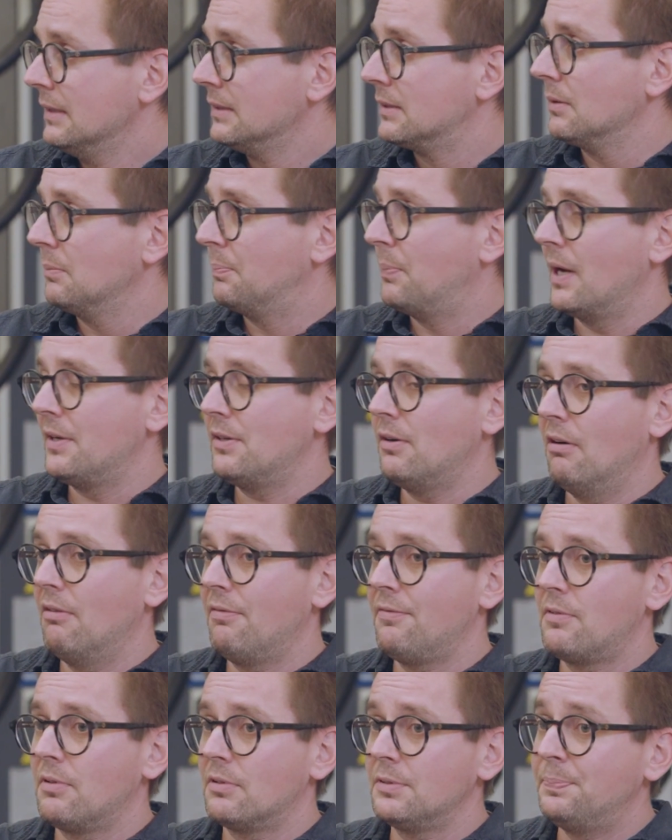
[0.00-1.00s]
So, but
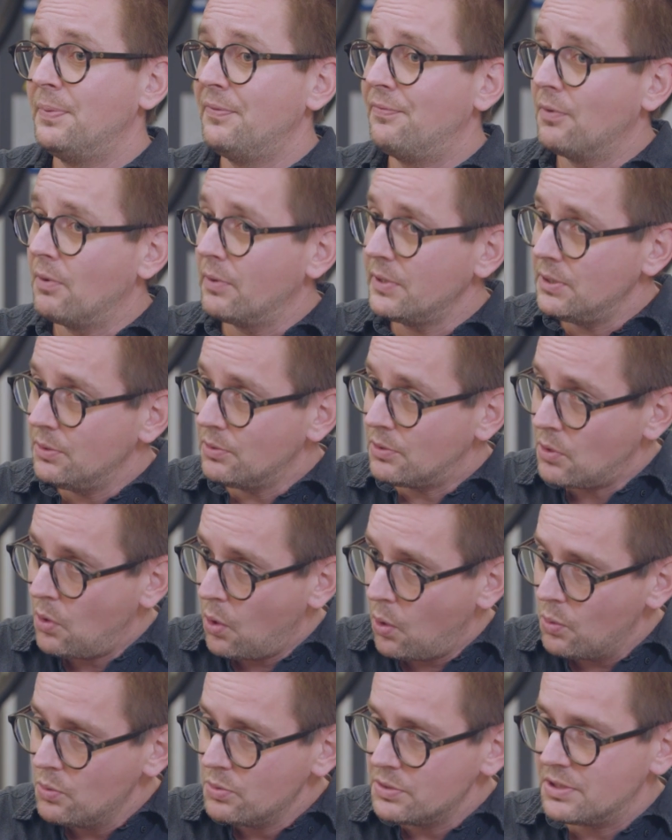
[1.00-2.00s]
of course, before you
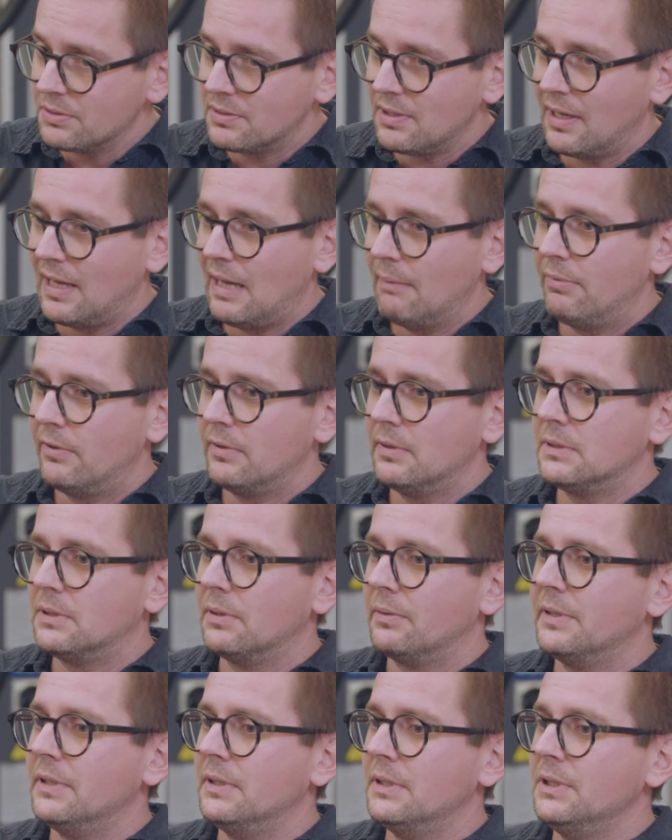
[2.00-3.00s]
go to the
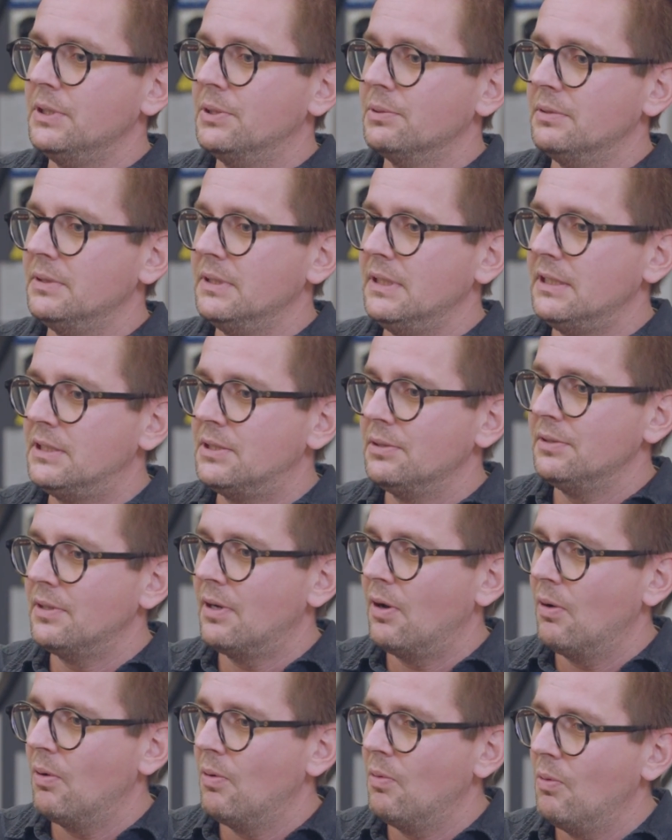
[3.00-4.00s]
laboratory, you need to
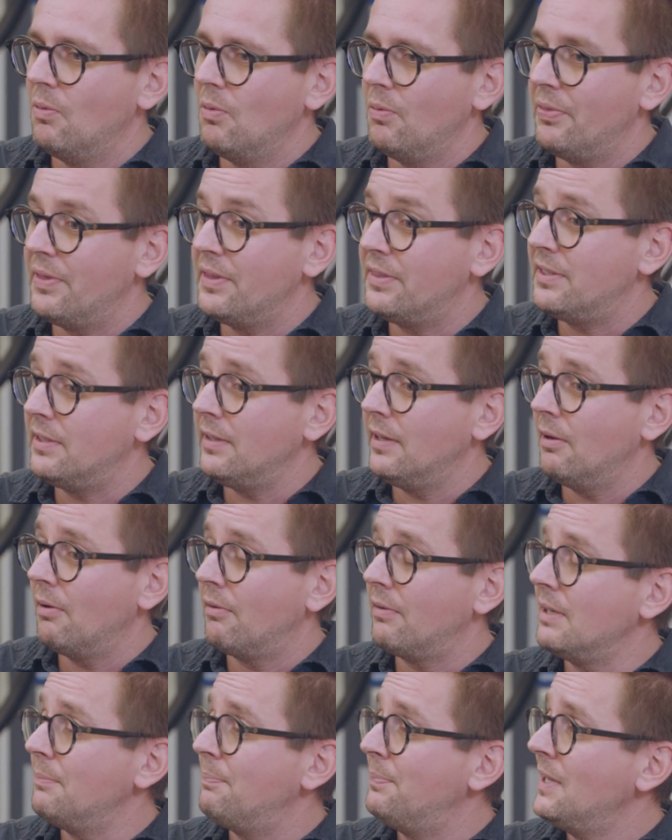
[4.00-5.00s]
know the
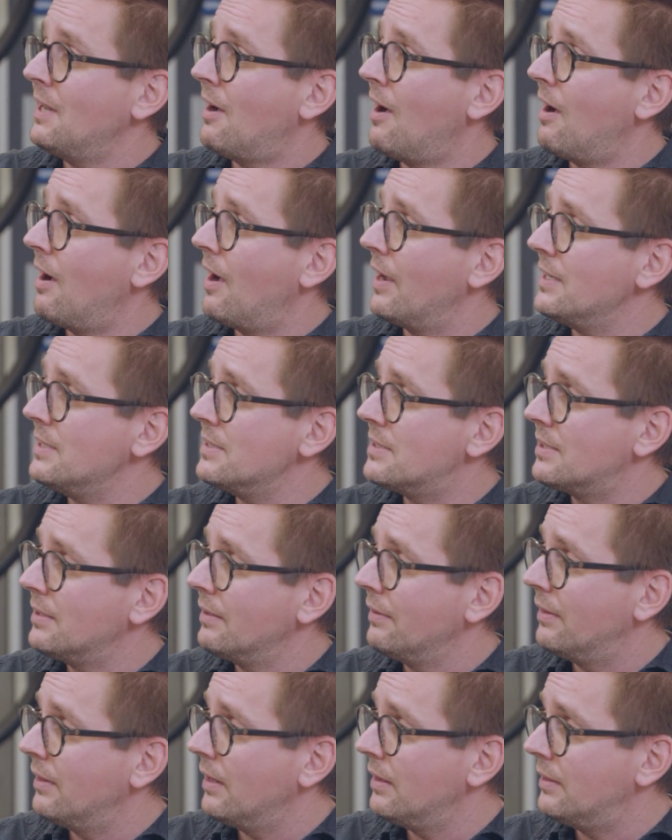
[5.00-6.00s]
theory behind
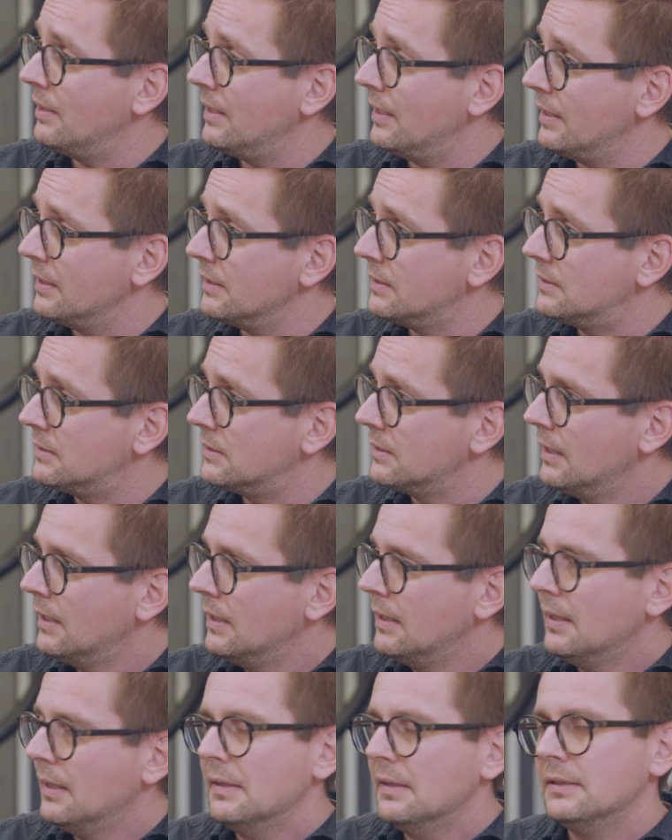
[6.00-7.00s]
things.
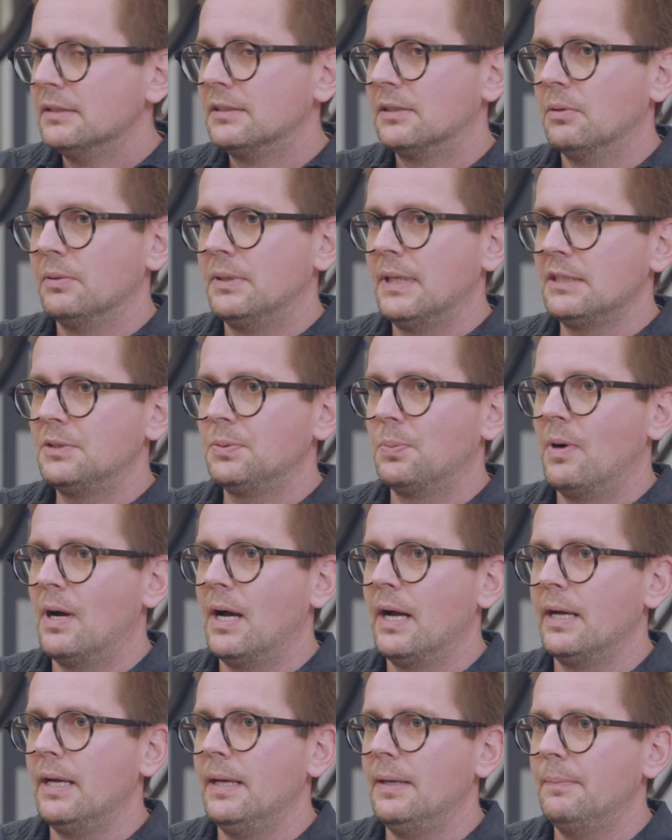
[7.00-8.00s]
So that's
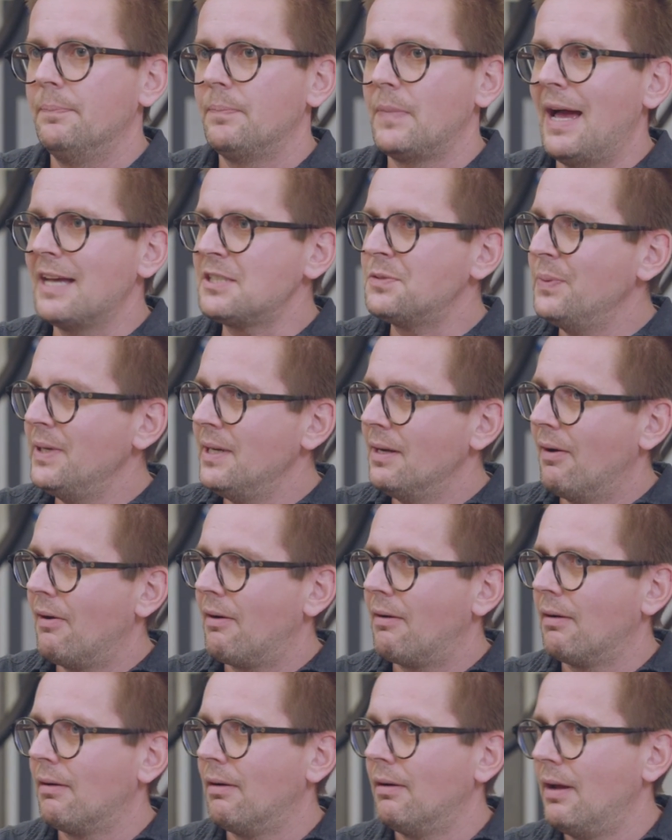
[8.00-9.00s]
why, as we
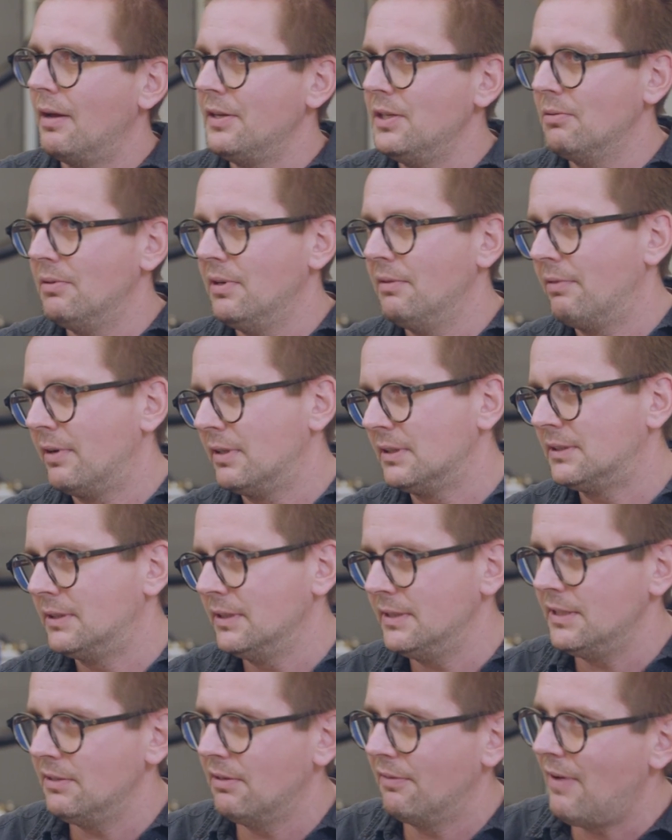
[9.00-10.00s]
are
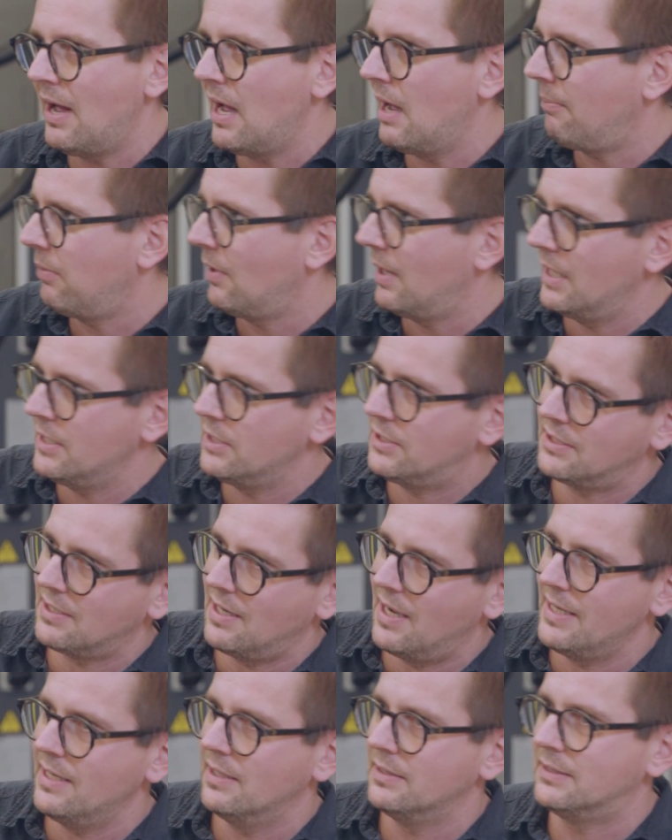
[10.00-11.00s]
University of Applied
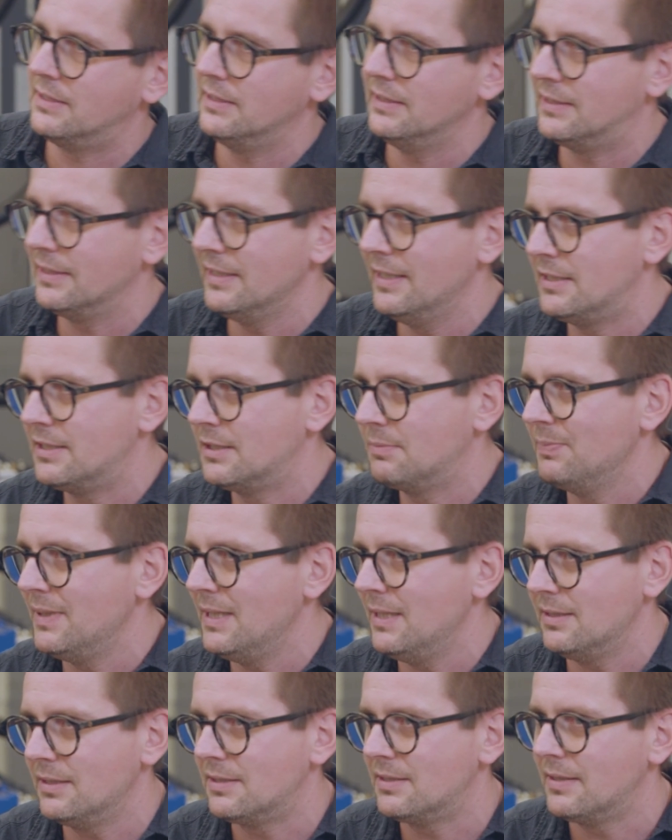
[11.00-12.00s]
Sciences, it
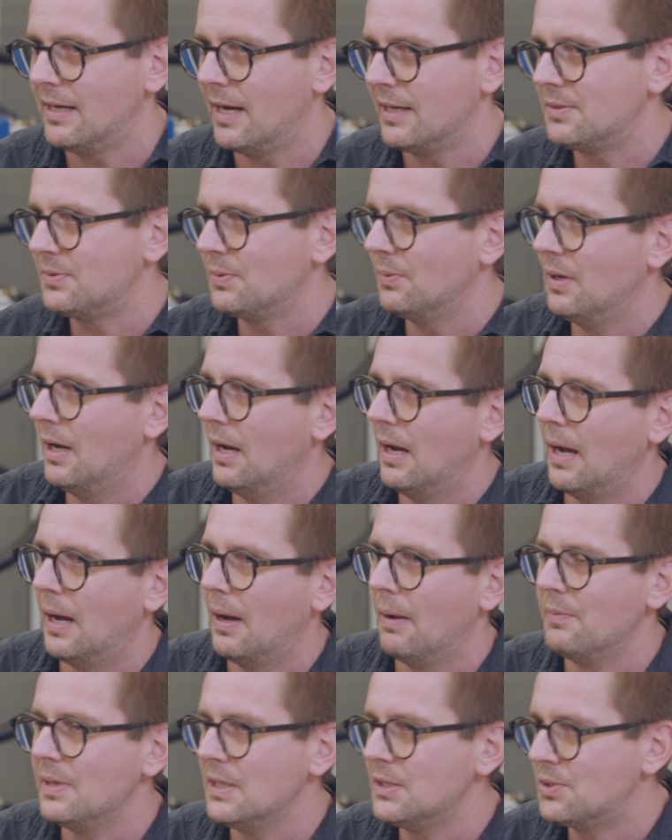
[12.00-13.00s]
means that
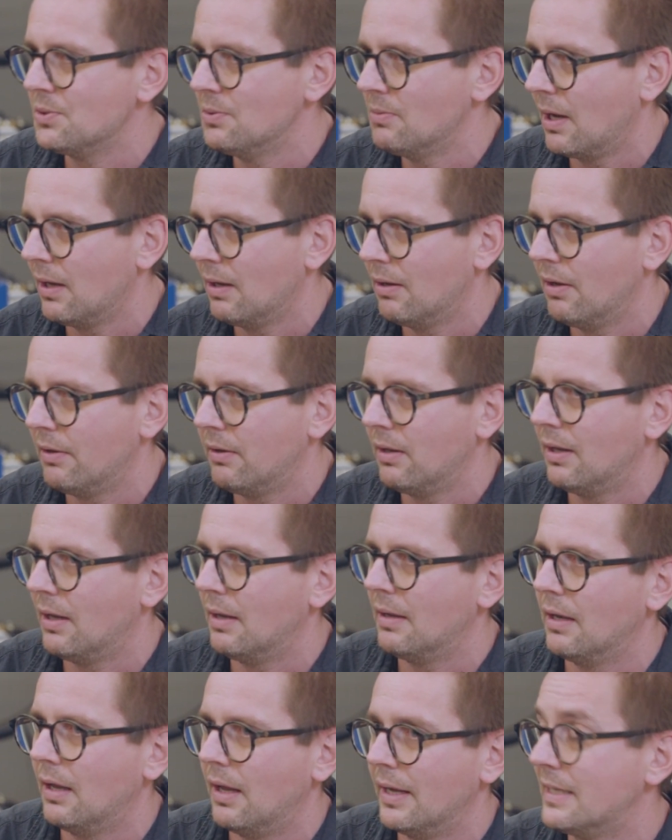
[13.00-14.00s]
we do a lot
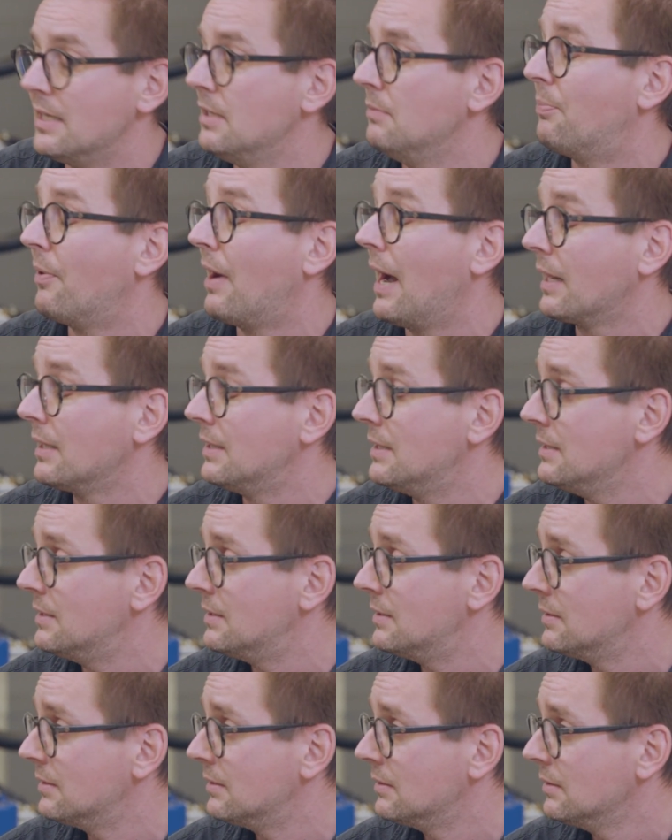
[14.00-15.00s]
like in
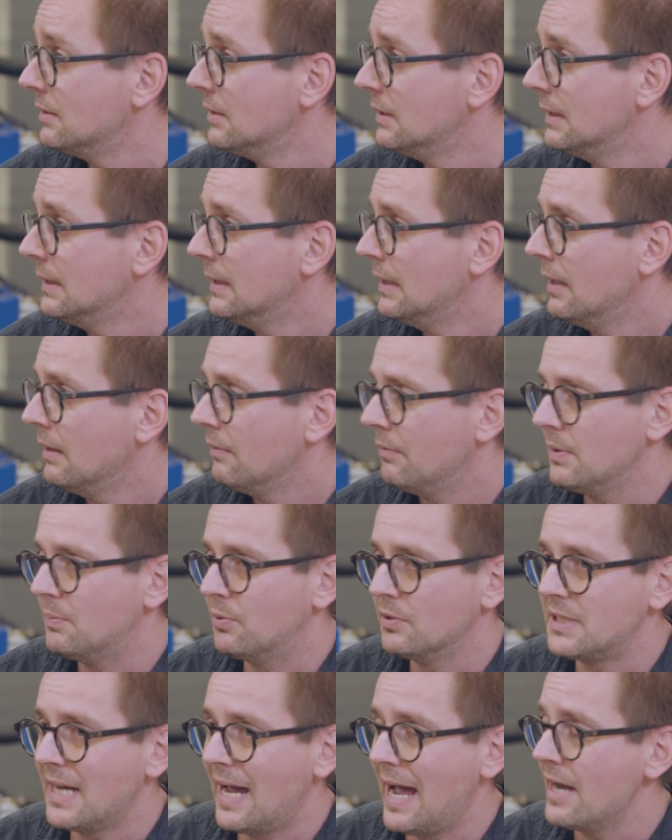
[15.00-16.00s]
practice. Mm-hmm. We
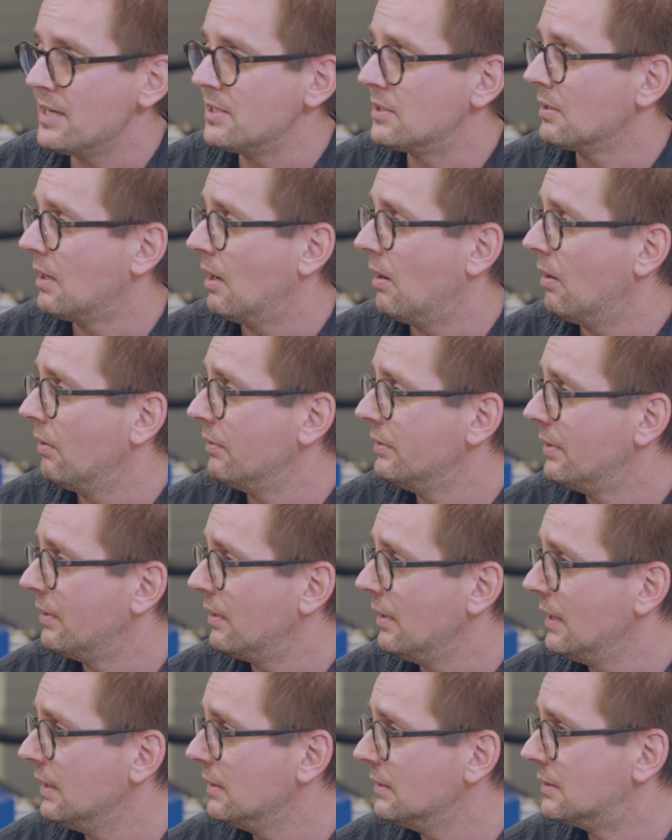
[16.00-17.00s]
put hands on
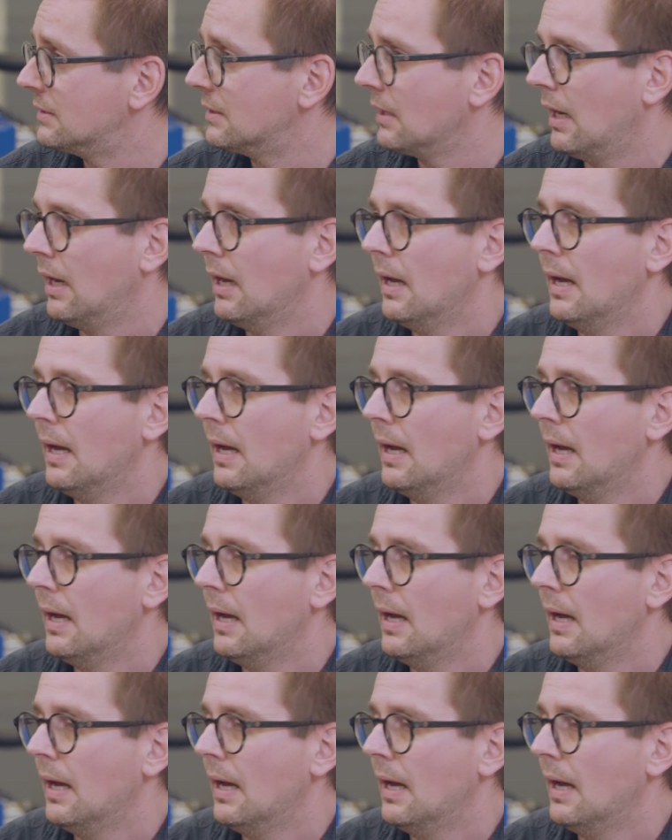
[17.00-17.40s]
things.